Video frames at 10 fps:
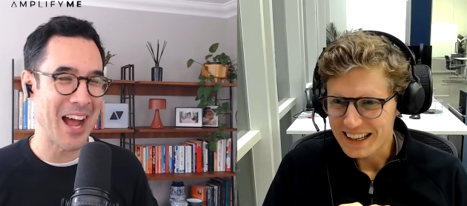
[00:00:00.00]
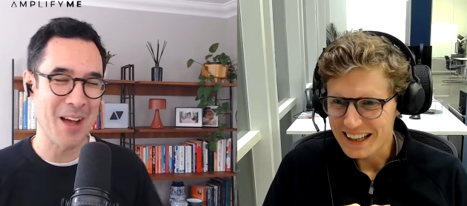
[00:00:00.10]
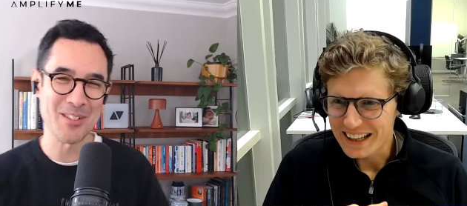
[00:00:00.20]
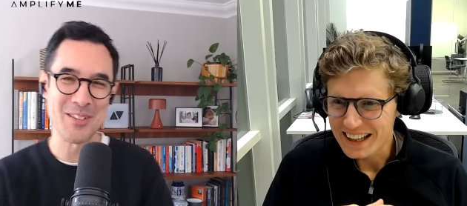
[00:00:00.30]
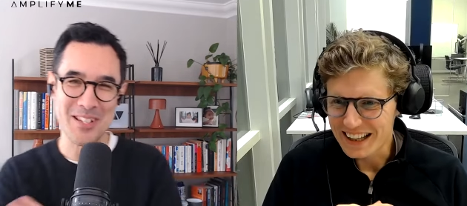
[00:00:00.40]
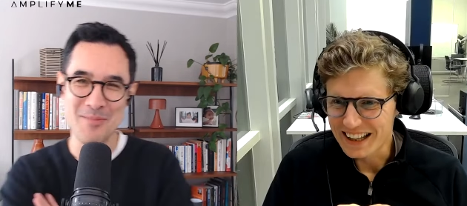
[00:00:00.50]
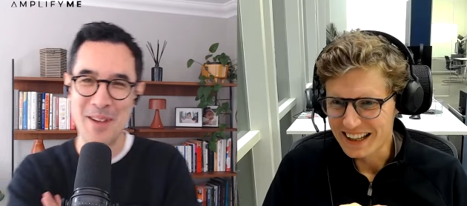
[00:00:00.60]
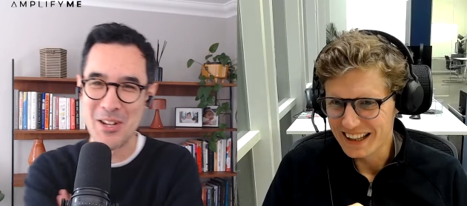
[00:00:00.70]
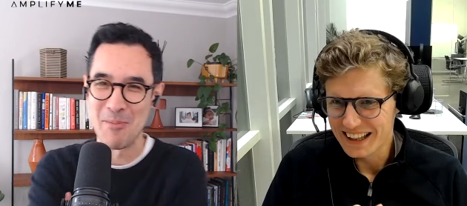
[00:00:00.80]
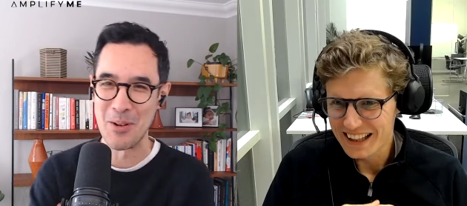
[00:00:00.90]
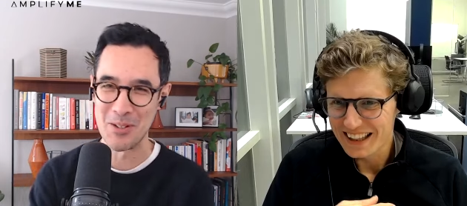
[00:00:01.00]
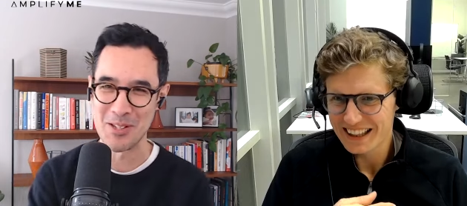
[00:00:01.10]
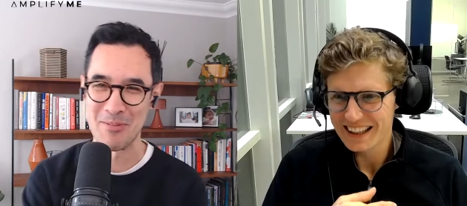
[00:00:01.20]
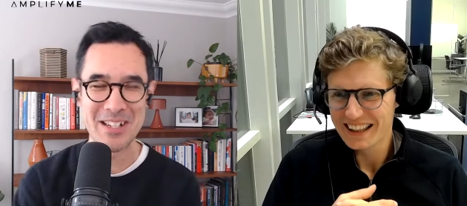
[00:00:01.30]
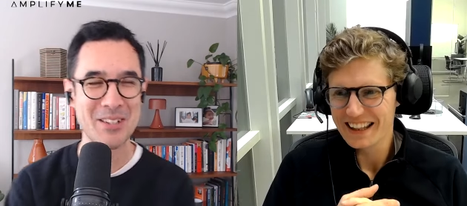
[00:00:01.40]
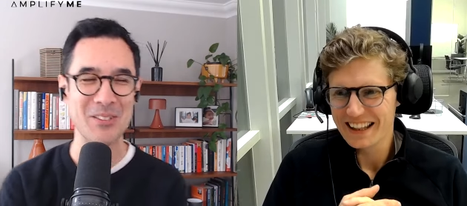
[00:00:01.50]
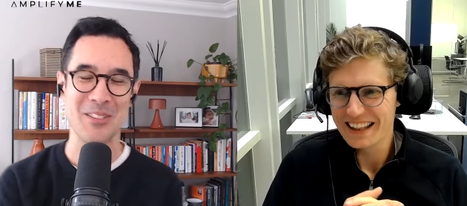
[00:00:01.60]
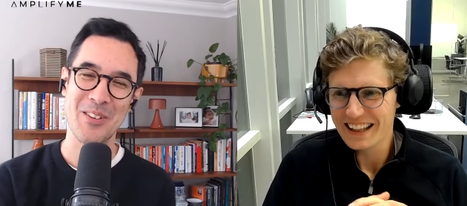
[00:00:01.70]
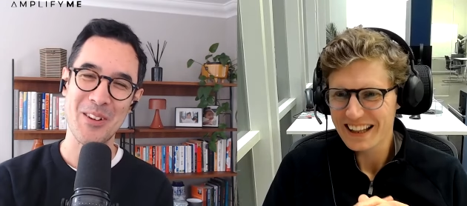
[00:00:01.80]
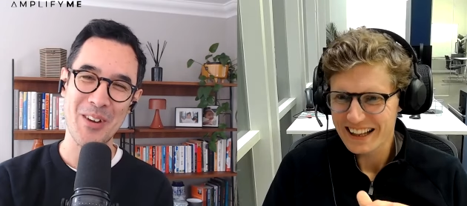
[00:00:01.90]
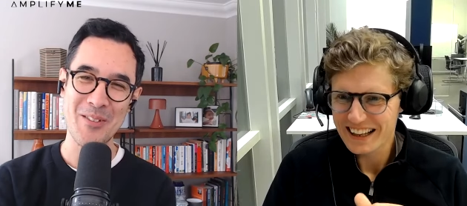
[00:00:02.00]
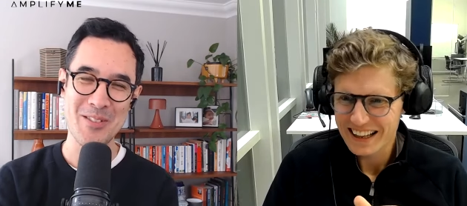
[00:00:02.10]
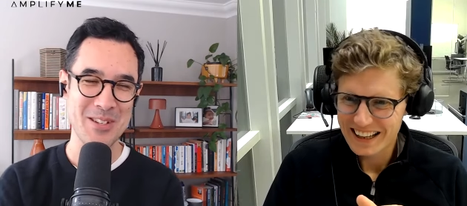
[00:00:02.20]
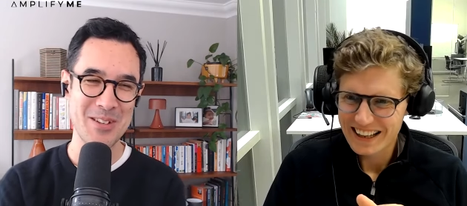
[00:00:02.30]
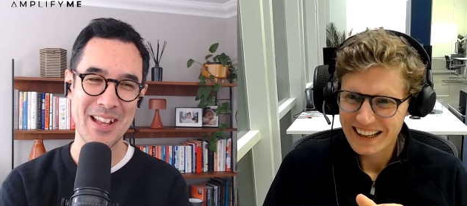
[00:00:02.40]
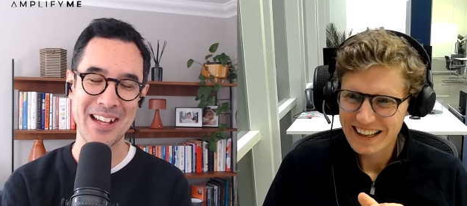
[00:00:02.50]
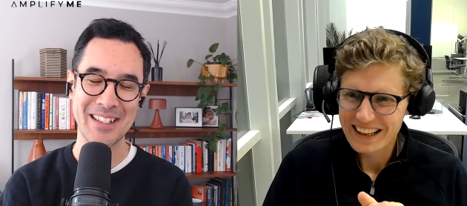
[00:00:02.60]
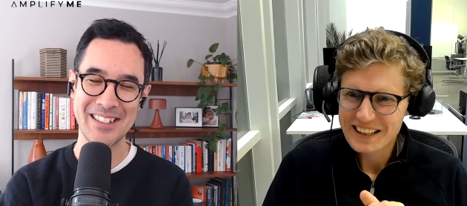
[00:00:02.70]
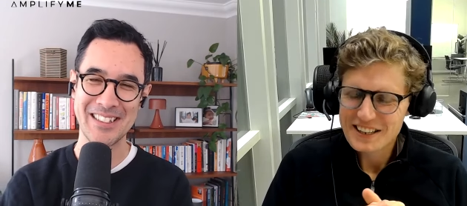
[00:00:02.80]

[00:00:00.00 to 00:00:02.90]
Speaker 1: absolutely smash a box of Pringles? So why would you do that?